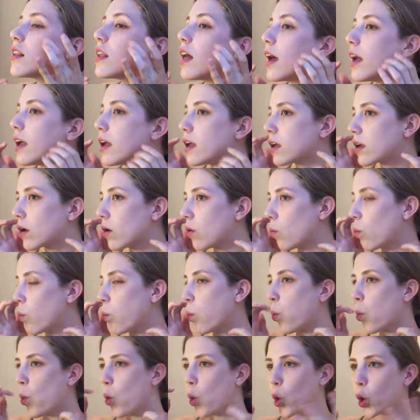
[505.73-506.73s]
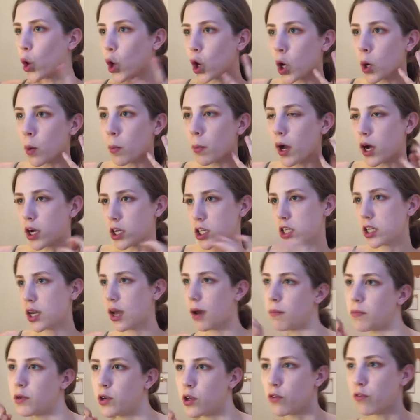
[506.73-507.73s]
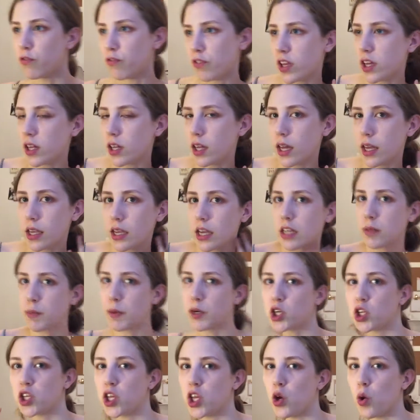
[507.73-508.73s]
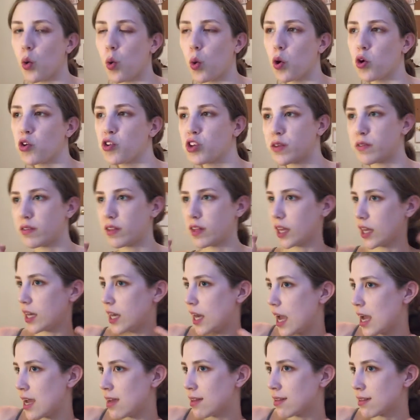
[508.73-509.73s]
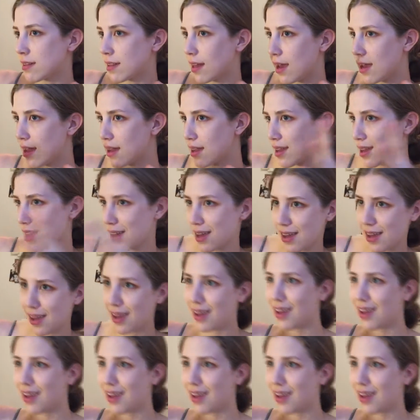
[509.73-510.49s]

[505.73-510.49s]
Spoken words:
like warm autumnal feeling, especially the orange is like a nice like